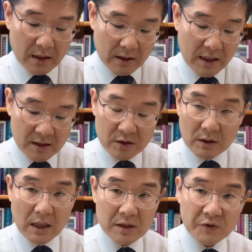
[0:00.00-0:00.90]
Terence
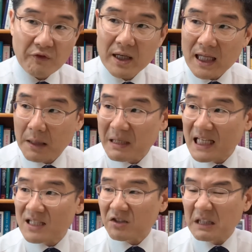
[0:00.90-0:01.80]
Fretheim
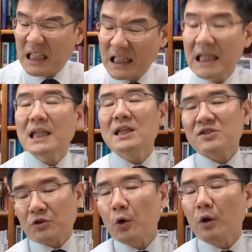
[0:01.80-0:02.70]
is the leading
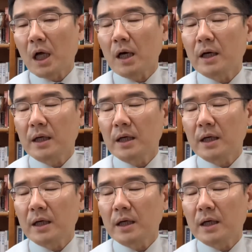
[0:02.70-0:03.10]
scholar